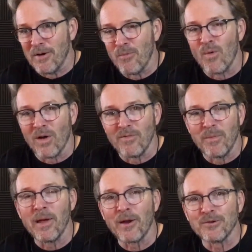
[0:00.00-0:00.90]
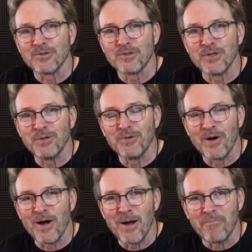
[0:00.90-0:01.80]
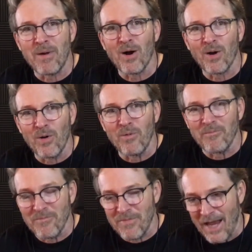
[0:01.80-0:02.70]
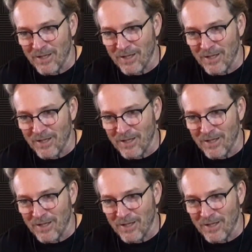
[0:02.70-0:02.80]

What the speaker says: one of the pickers to borrow that